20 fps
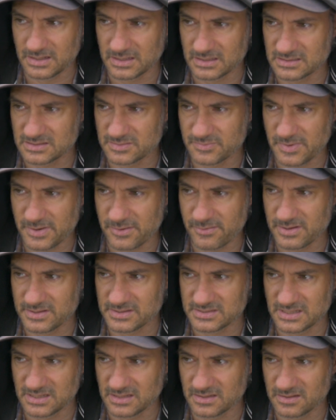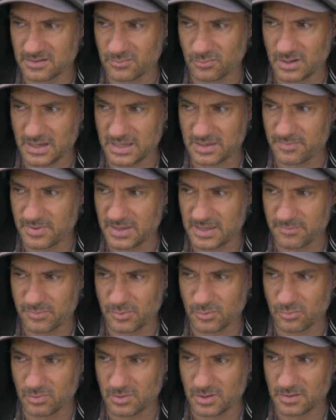experiencing the way
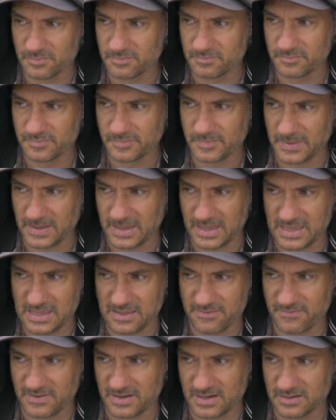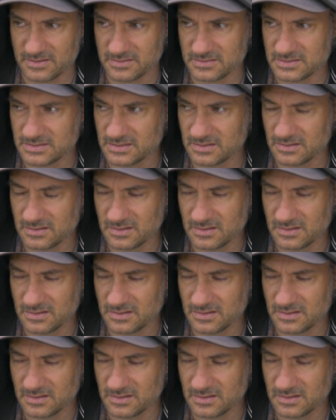people were behaving, and